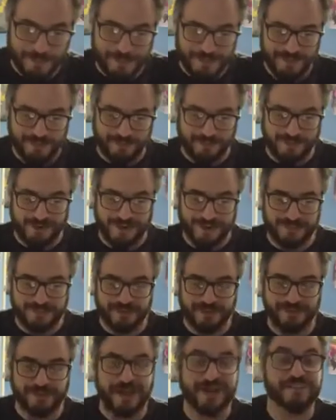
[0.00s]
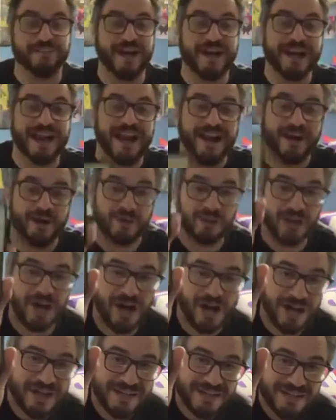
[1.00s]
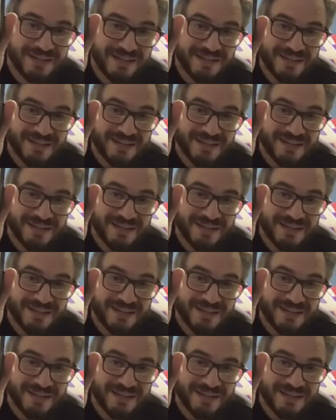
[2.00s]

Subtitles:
pay for random stuff. I've got Airlock.